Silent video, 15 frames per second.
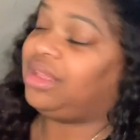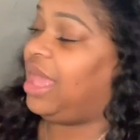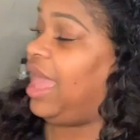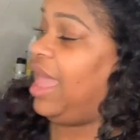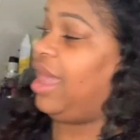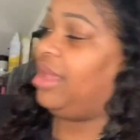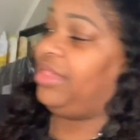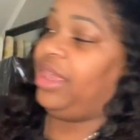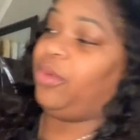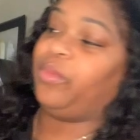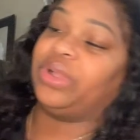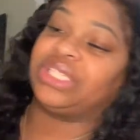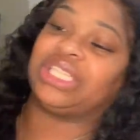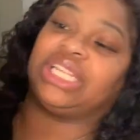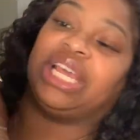Ow, they
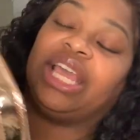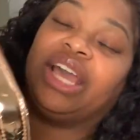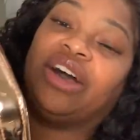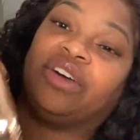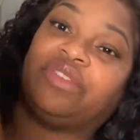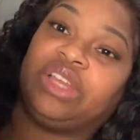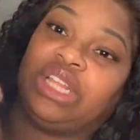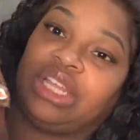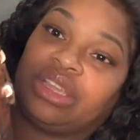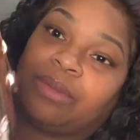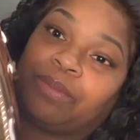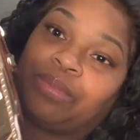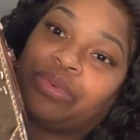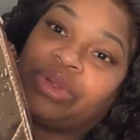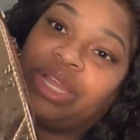went to the LV
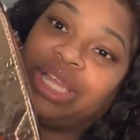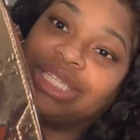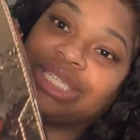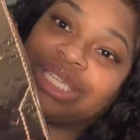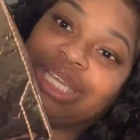looking print.